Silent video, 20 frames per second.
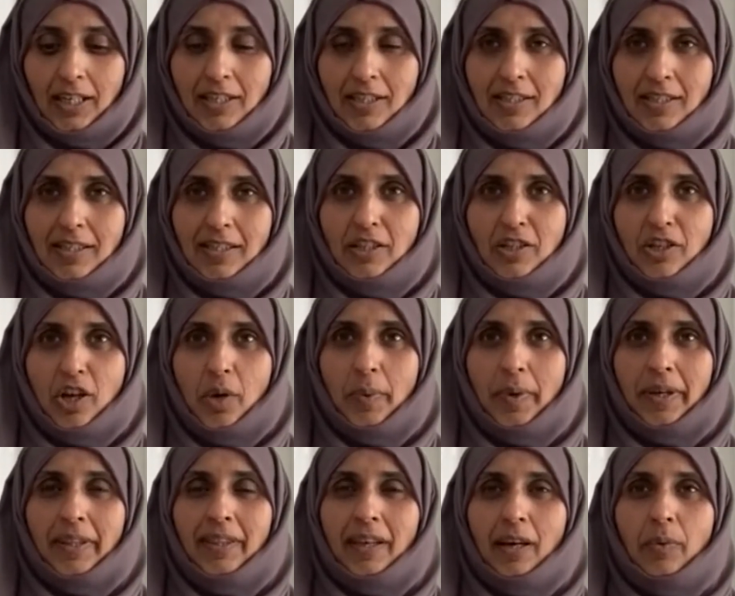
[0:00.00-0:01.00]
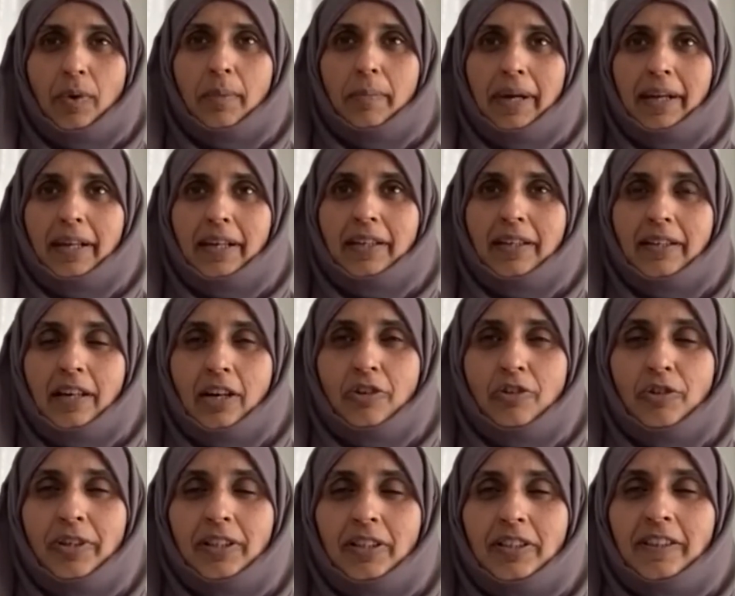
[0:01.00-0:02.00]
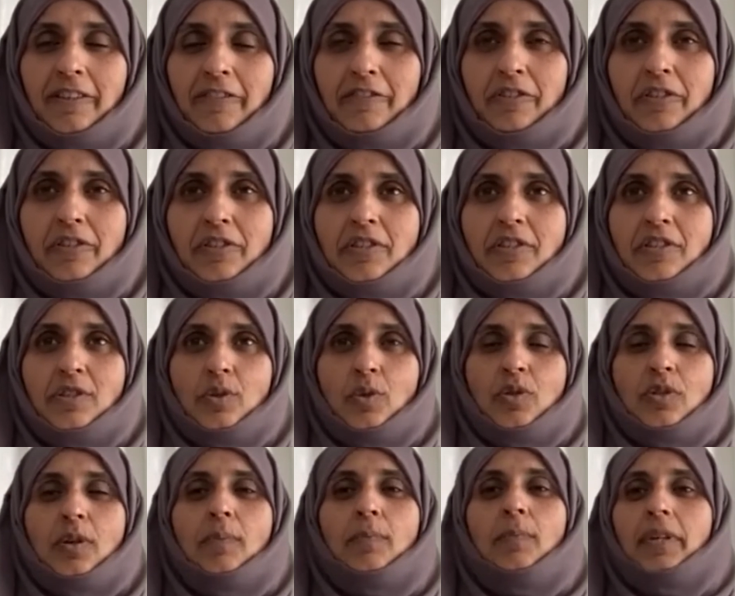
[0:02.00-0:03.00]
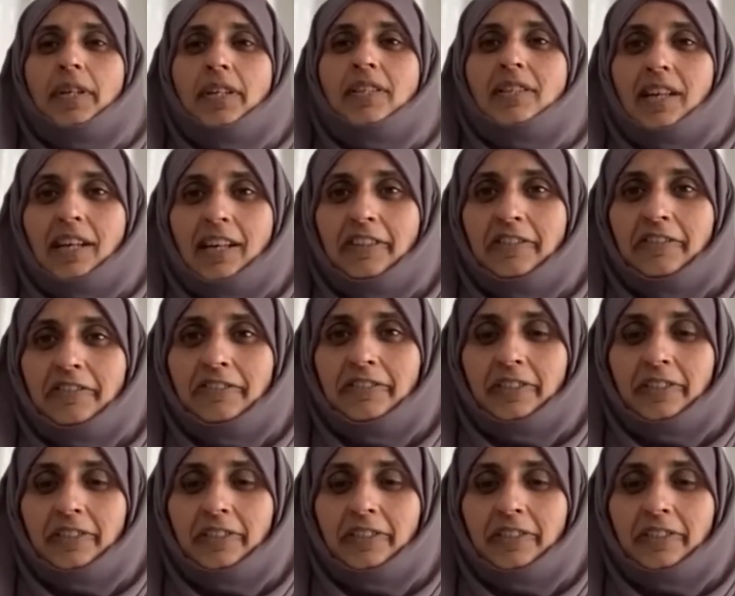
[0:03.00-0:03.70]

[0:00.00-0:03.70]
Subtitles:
knowing that we're making a real difference to somebody's life,